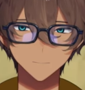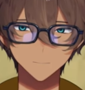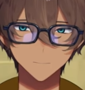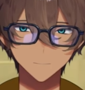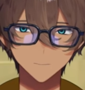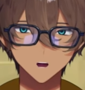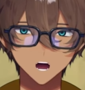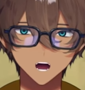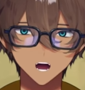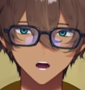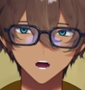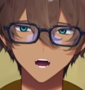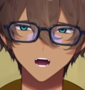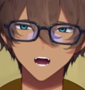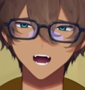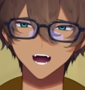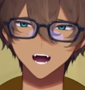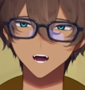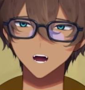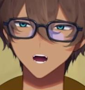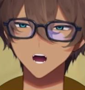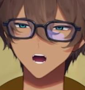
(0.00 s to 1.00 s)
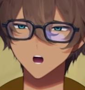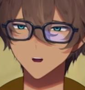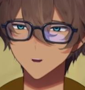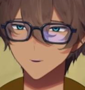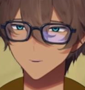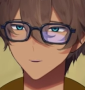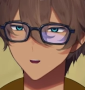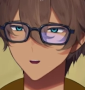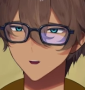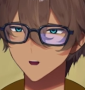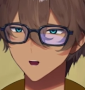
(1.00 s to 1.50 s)
Is he
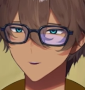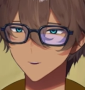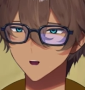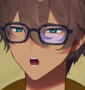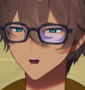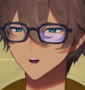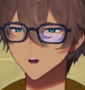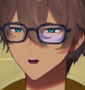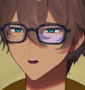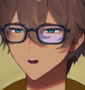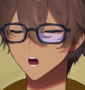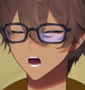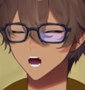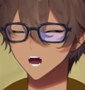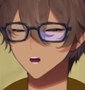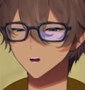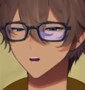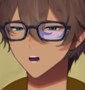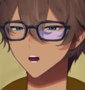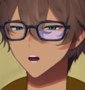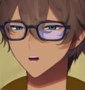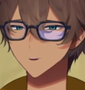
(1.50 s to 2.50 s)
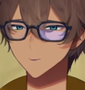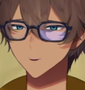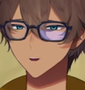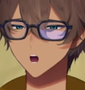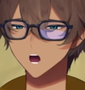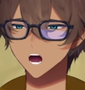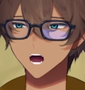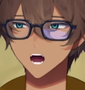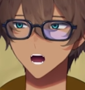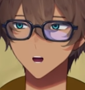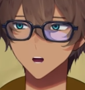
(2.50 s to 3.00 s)
you gonna miss Jocat? Is he
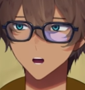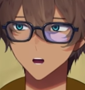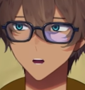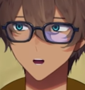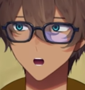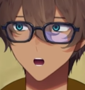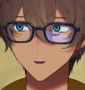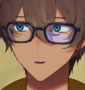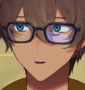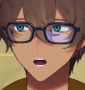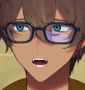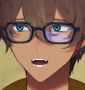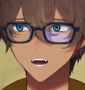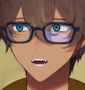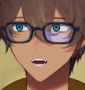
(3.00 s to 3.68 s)
retiring or something? Is he